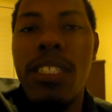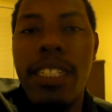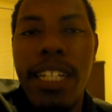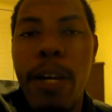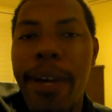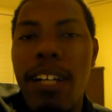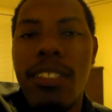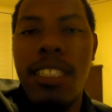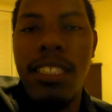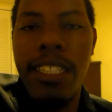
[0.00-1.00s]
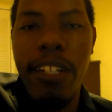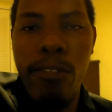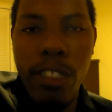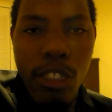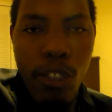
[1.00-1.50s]
to come out since the
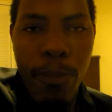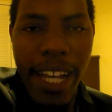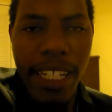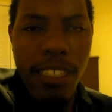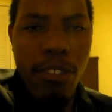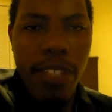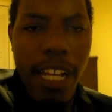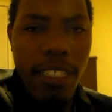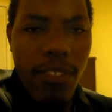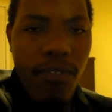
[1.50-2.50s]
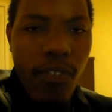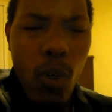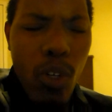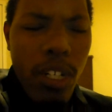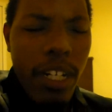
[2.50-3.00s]
original back in
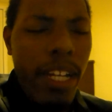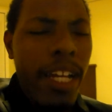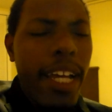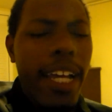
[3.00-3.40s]
2004.